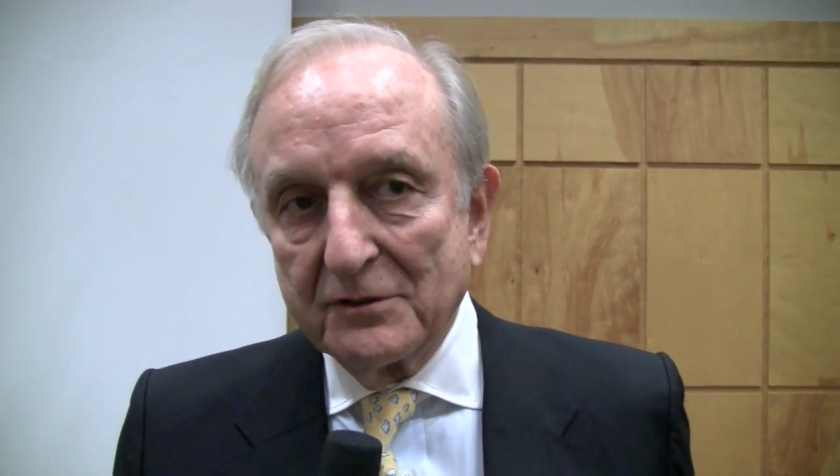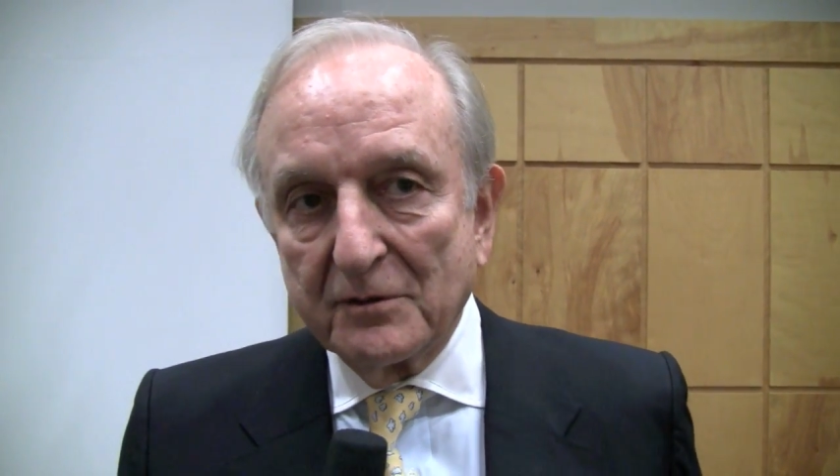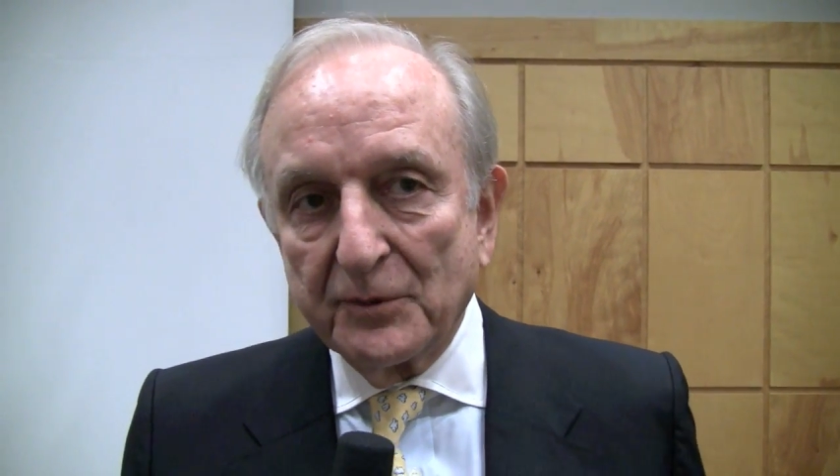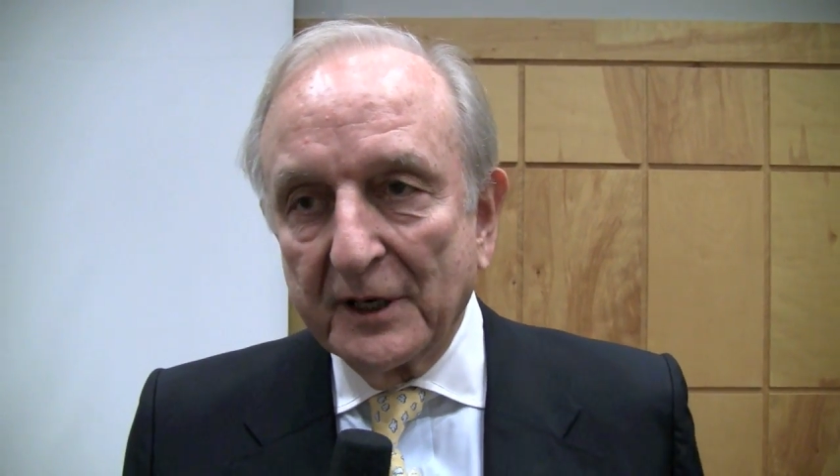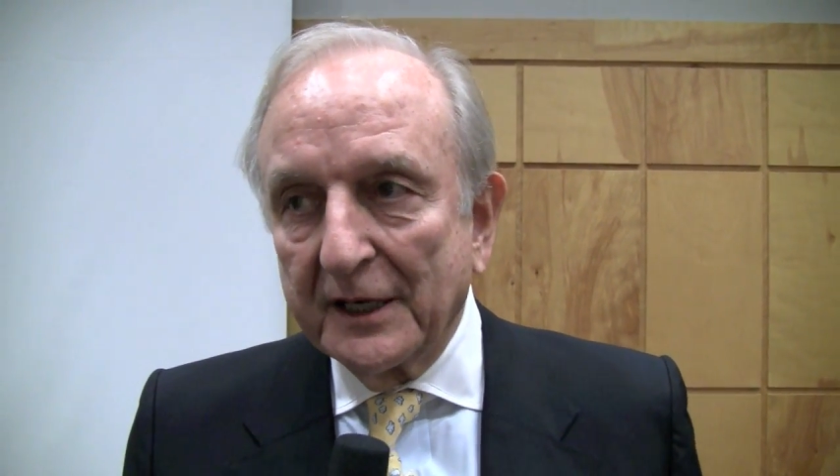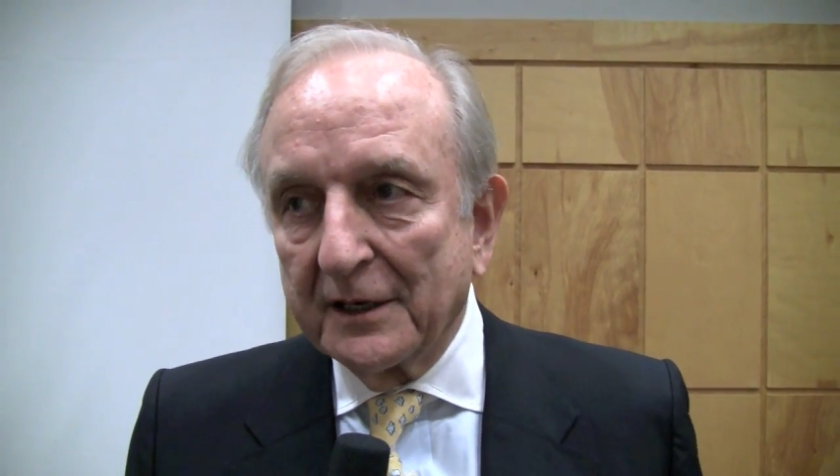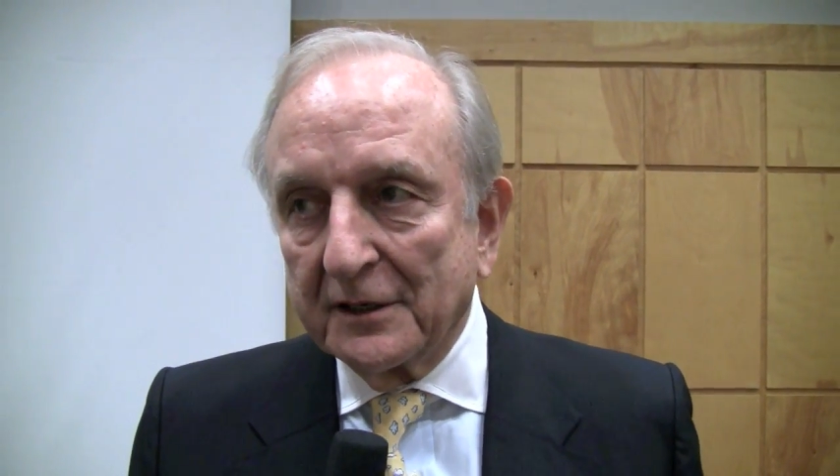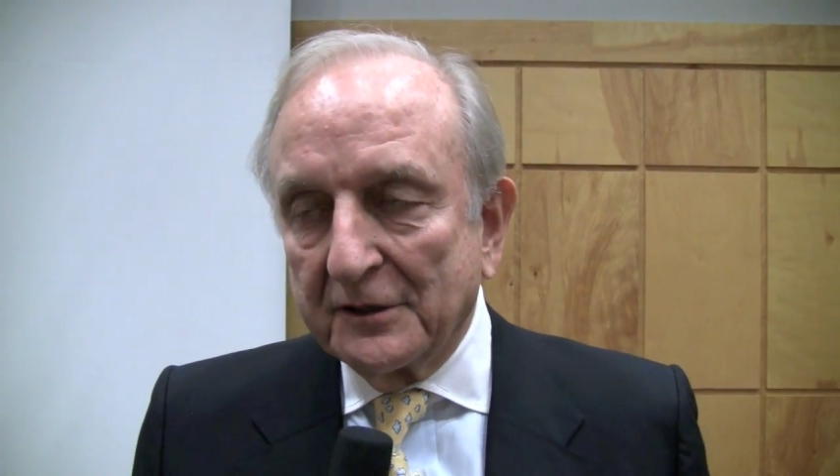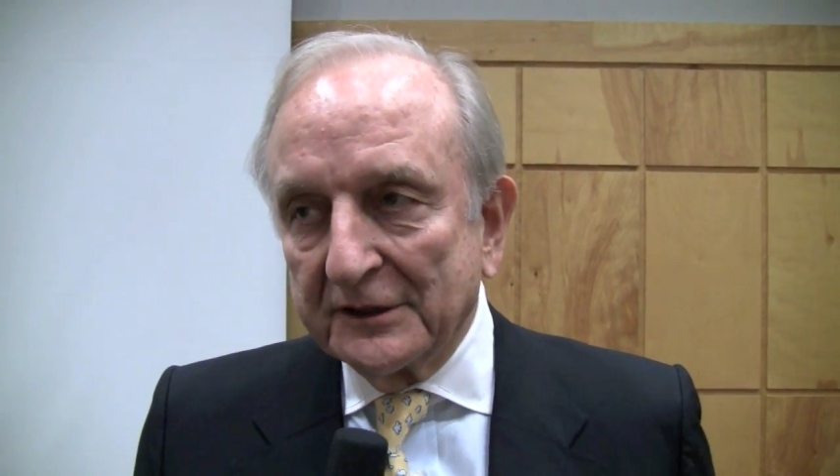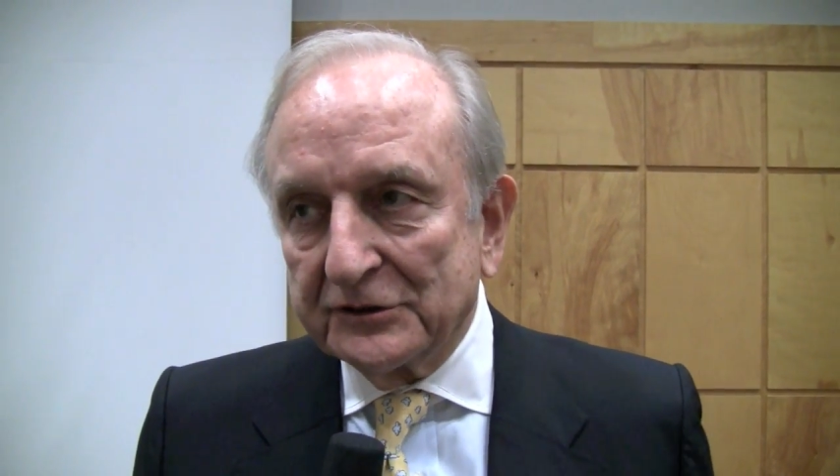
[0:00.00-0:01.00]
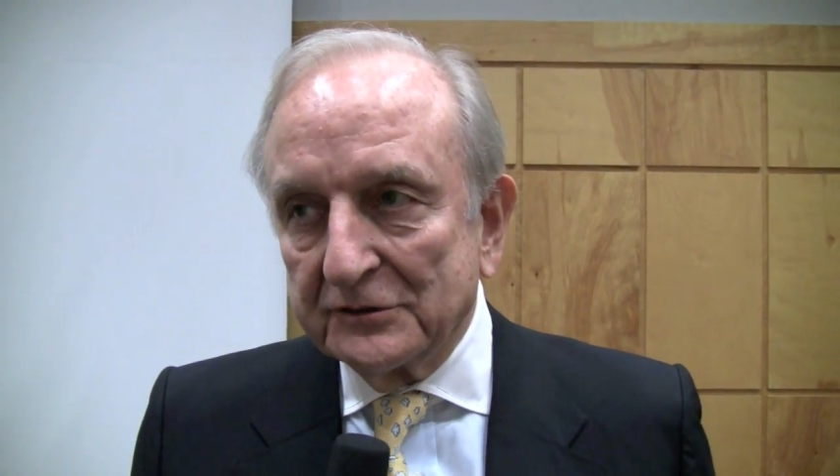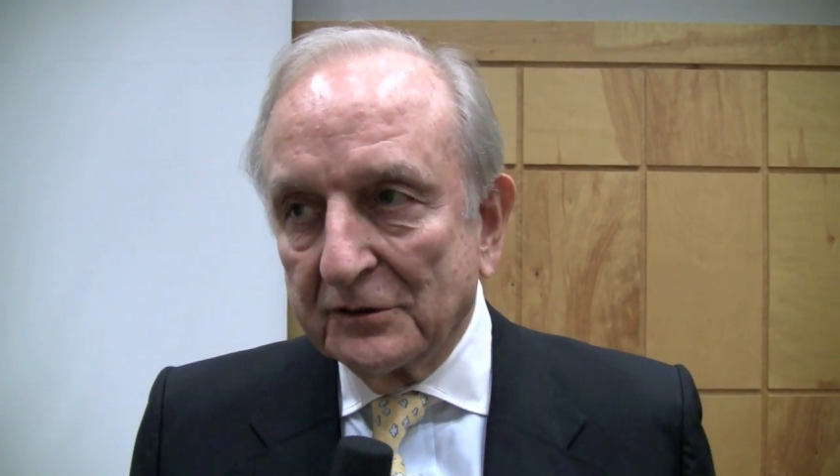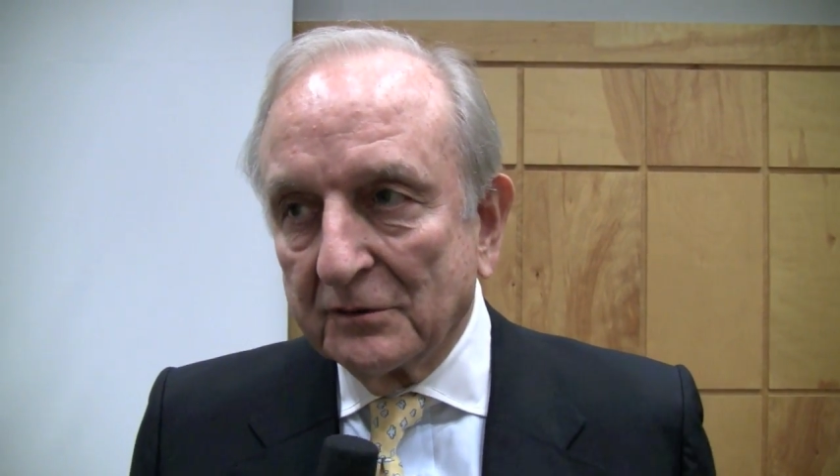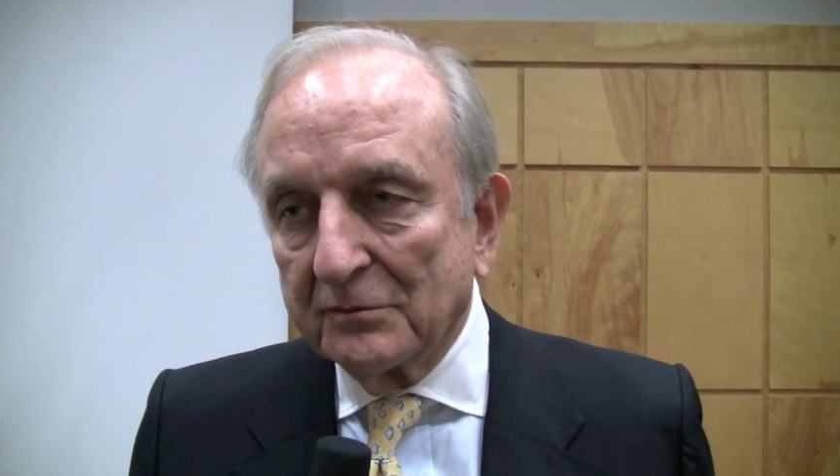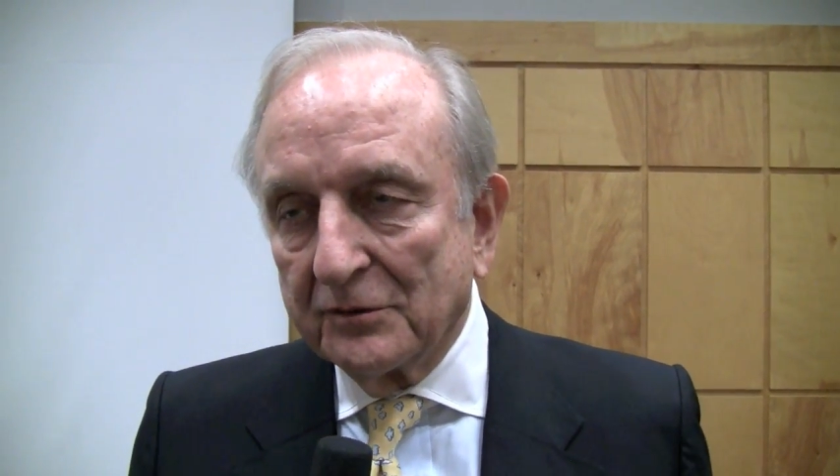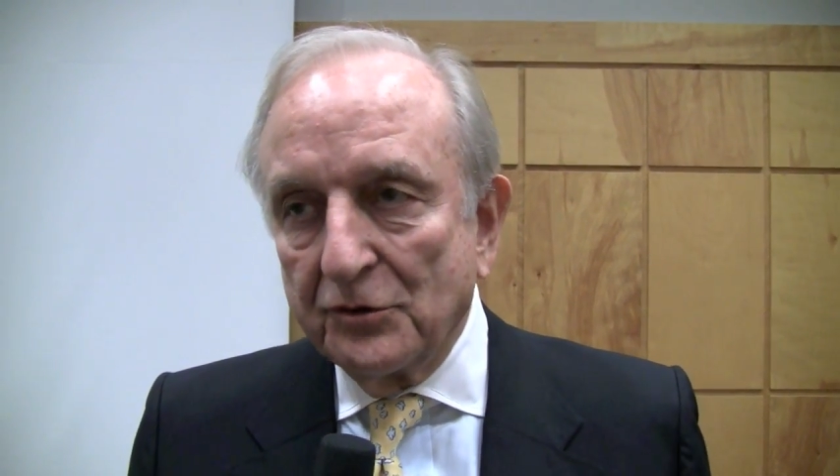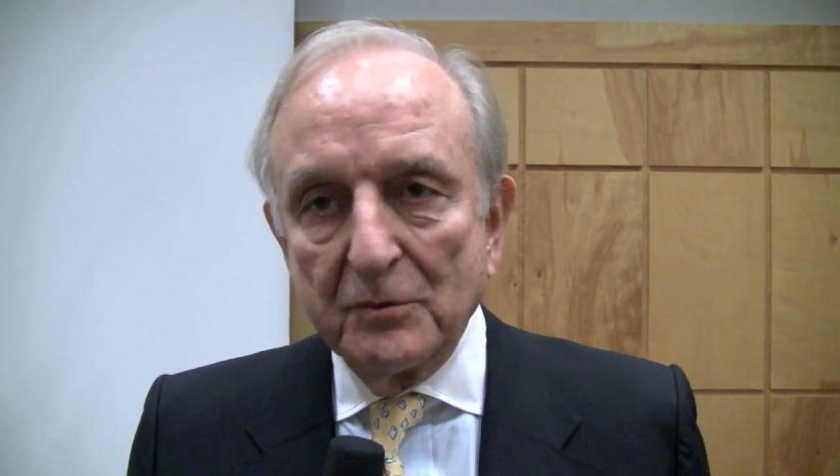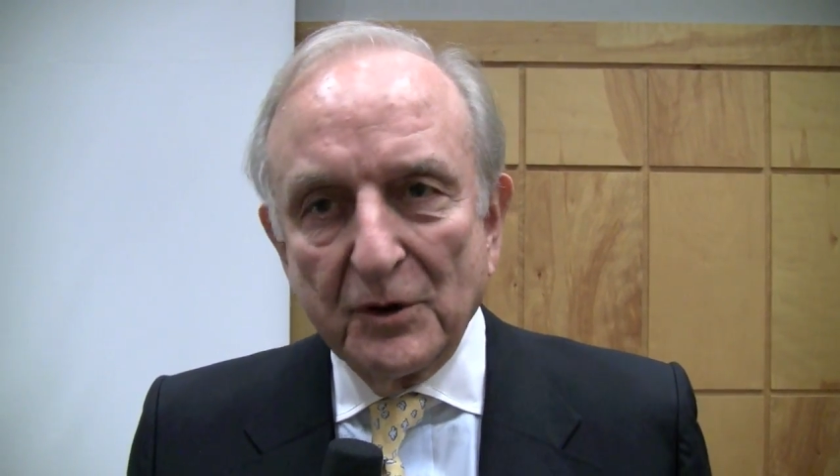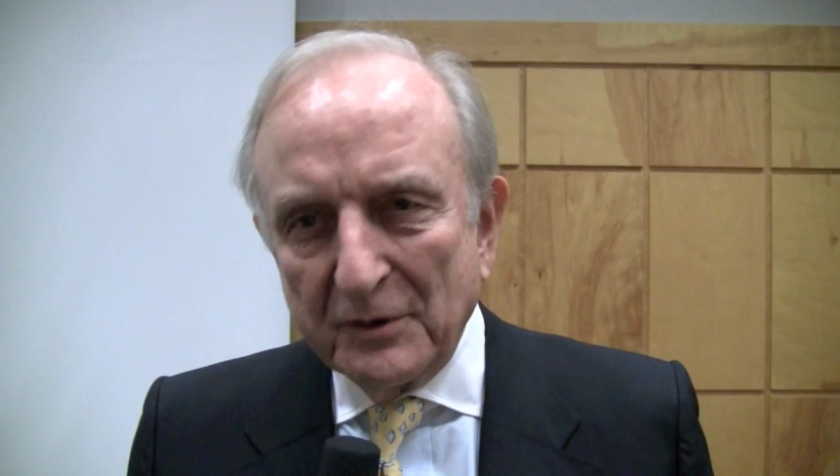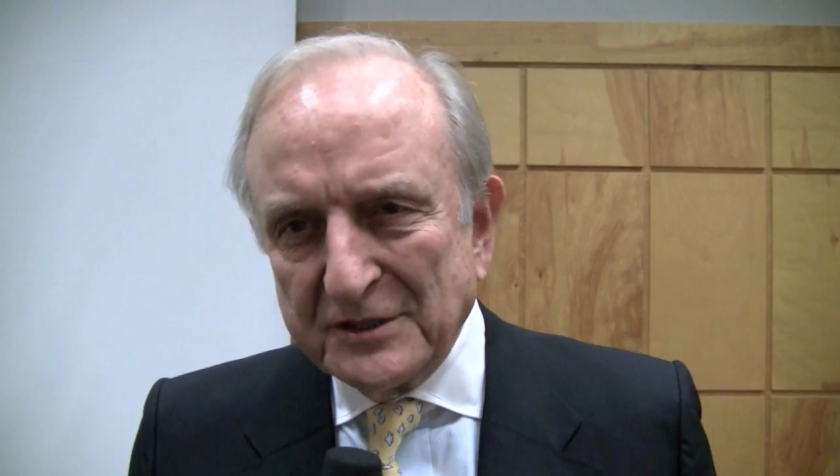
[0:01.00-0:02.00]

to bring in additional human